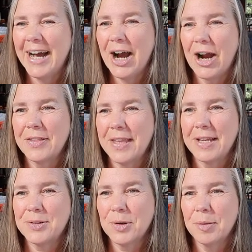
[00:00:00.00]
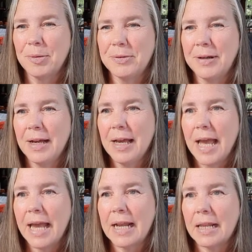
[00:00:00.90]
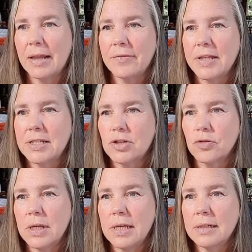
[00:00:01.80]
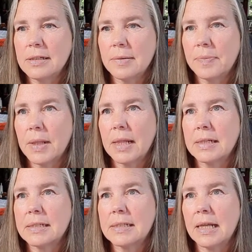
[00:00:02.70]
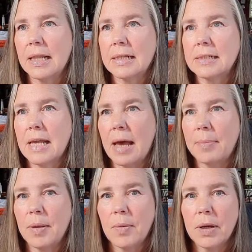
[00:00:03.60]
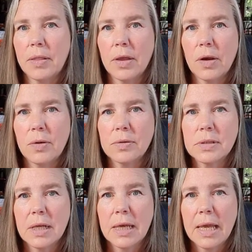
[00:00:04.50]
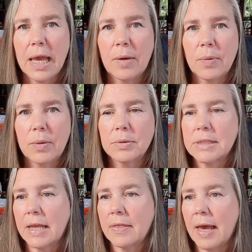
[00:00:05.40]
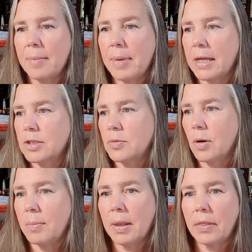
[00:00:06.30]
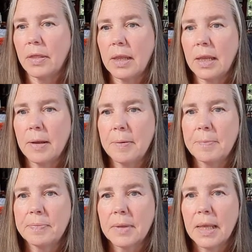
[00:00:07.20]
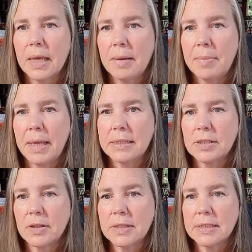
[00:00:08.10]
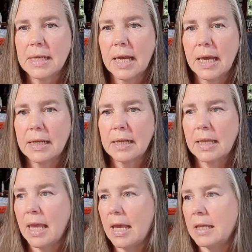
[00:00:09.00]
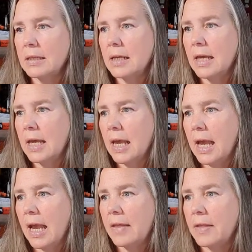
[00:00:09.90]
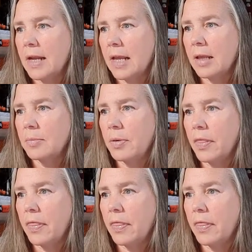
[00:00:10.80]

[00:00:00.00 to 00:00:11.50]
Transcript: Aren't they adorable? And I love these trees. Let's see, let's copy one of those and we will take that back to our monthly. paste on the side again, and then I can put